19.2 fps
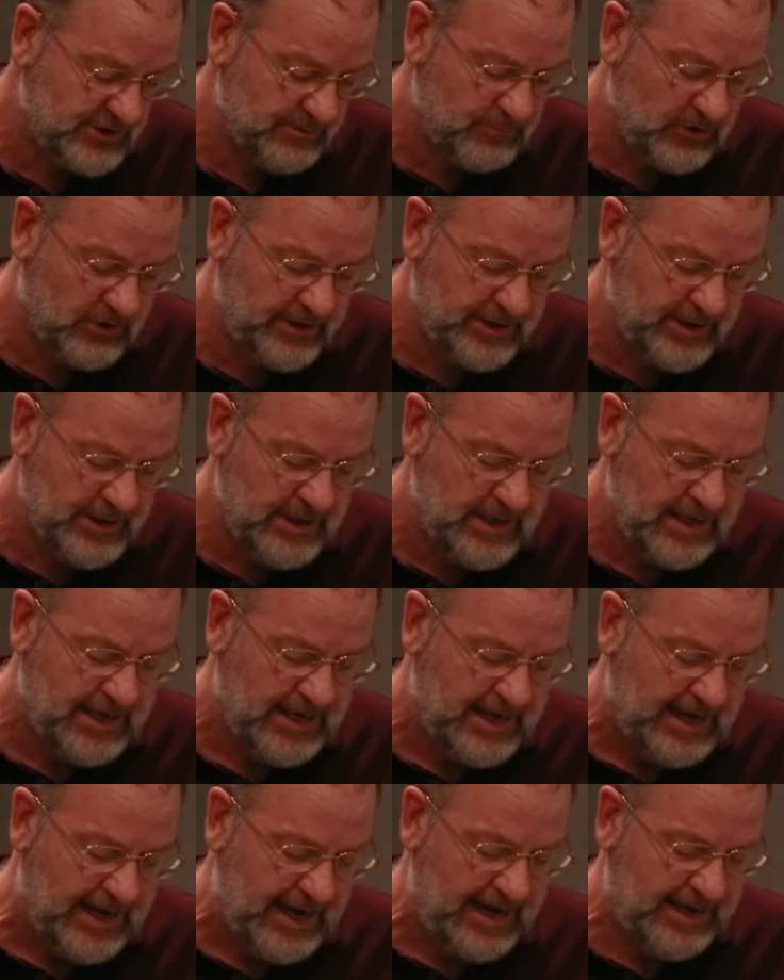completed,
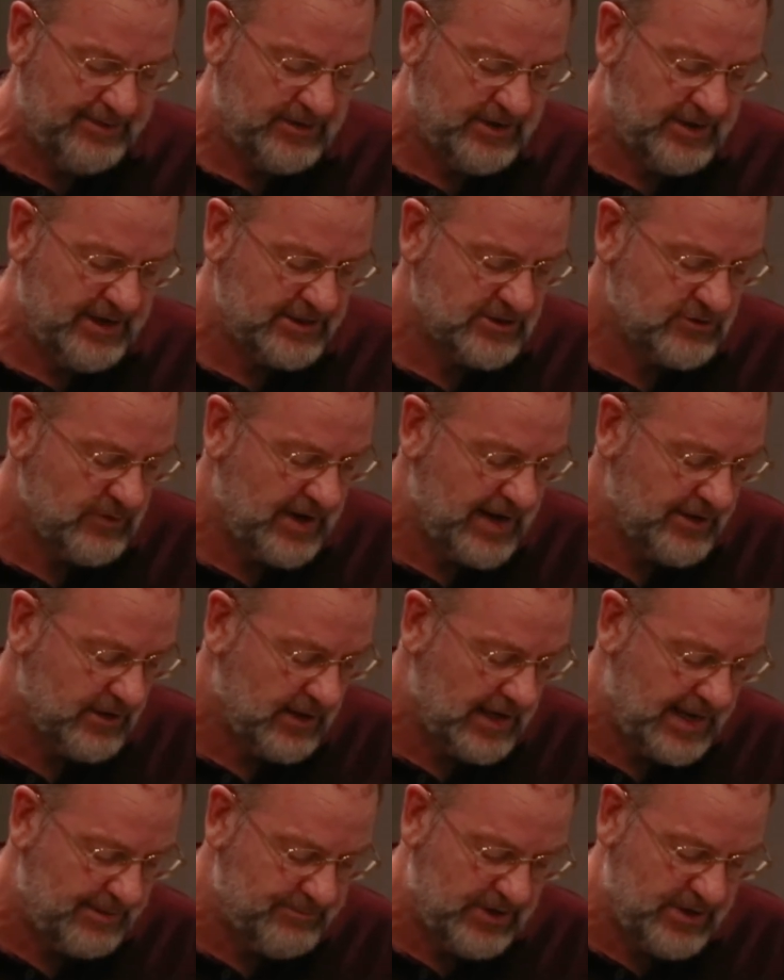and the next round will
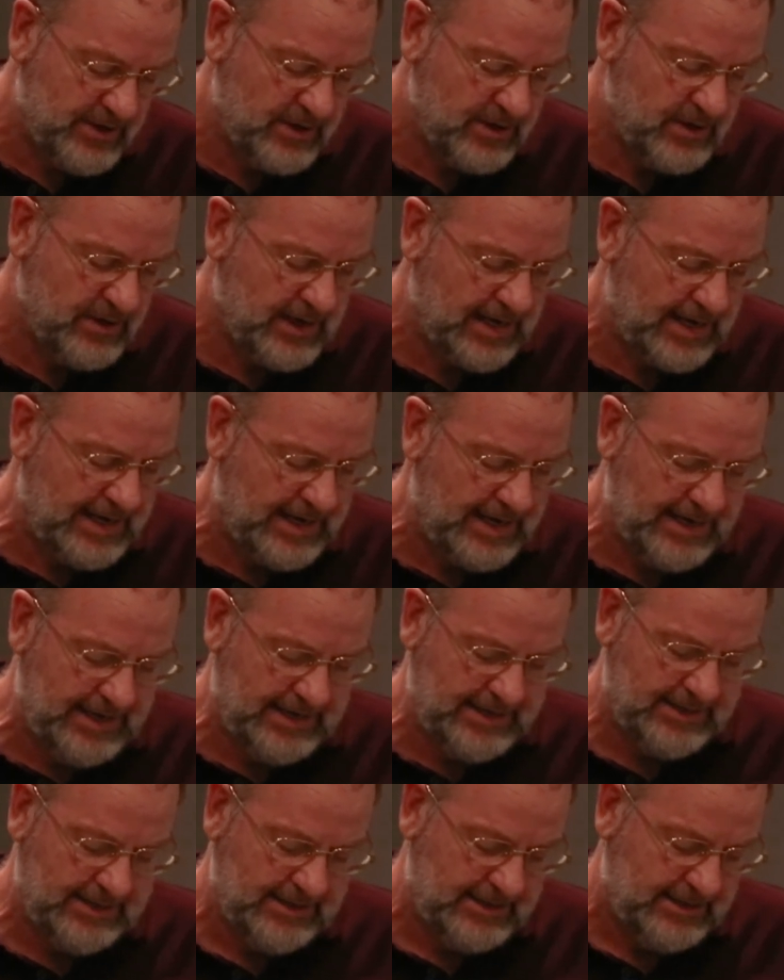happen
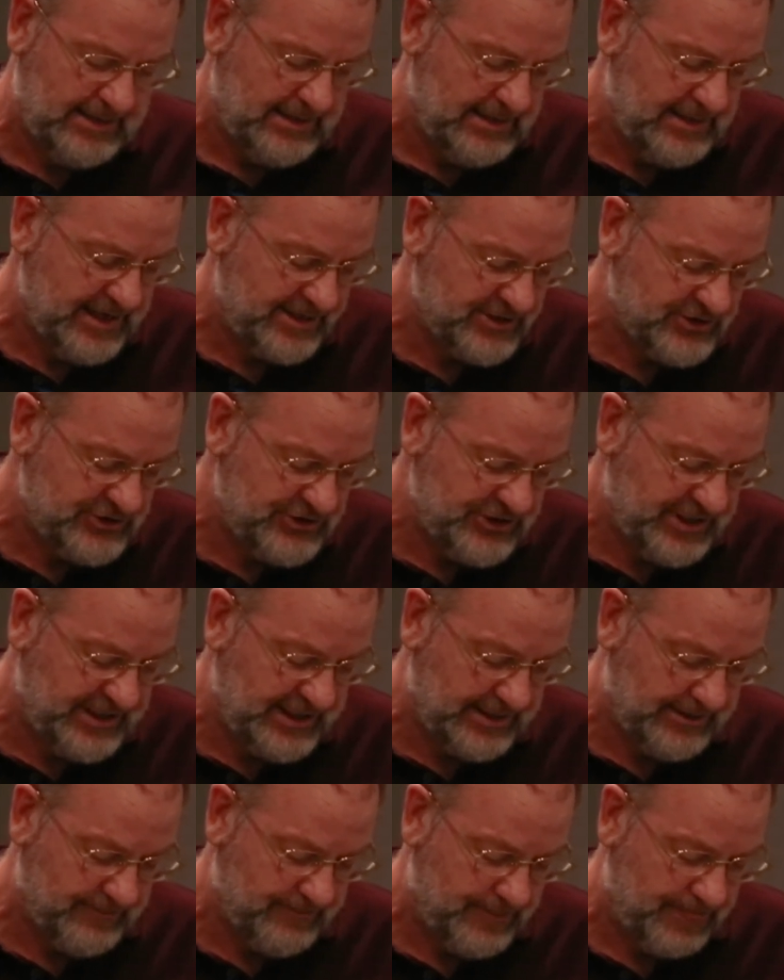next
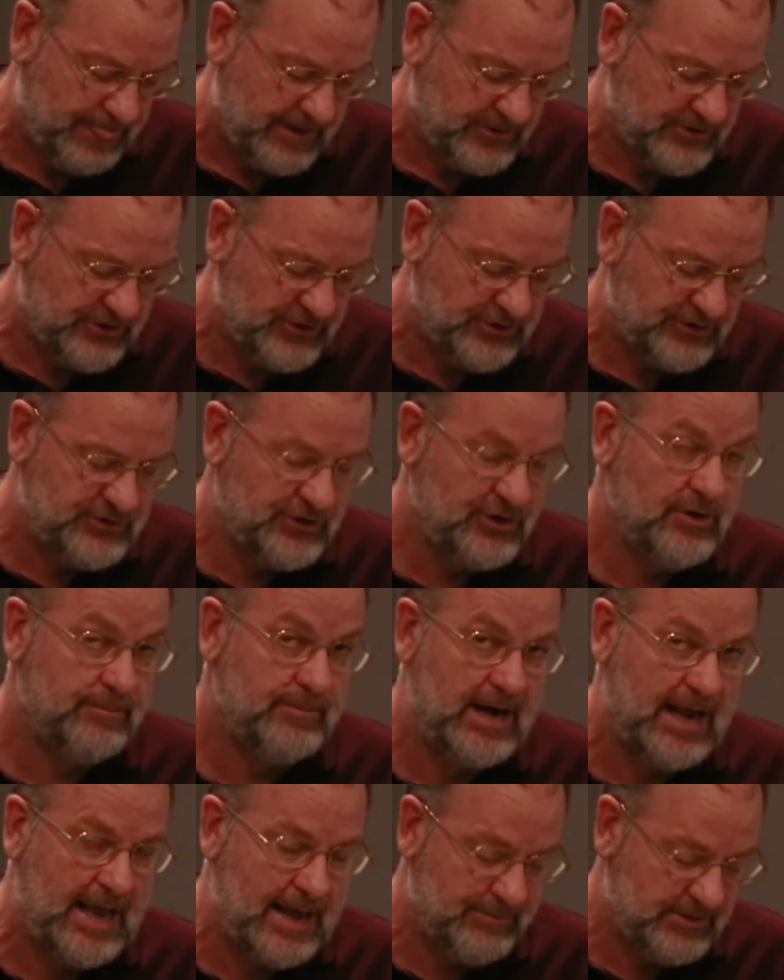year to
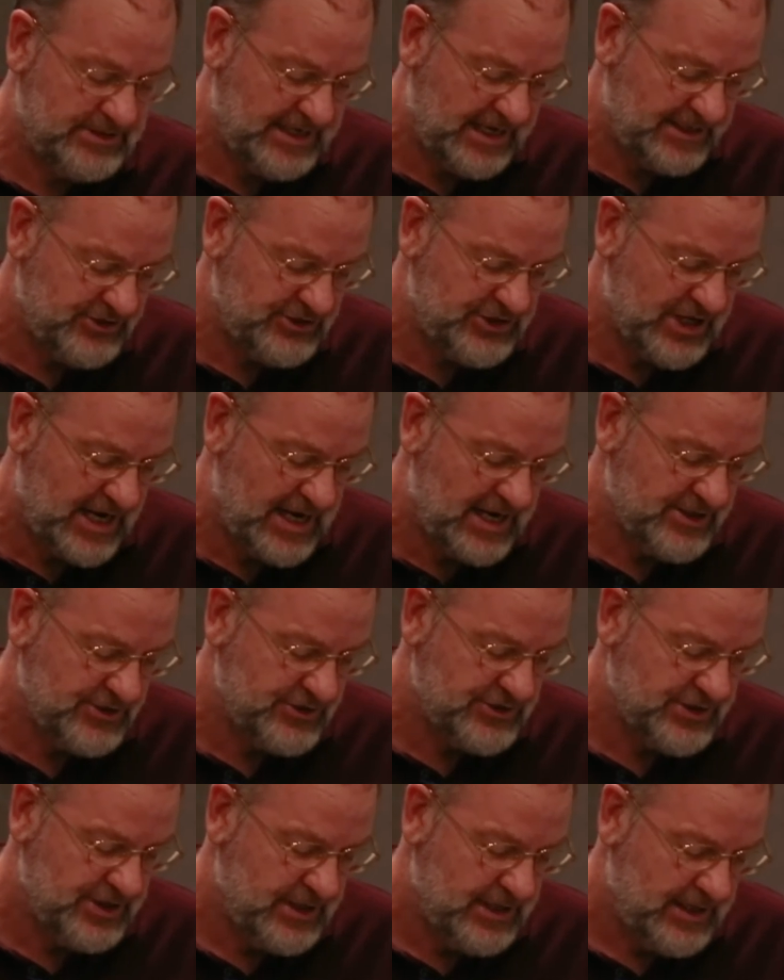determine habitat change.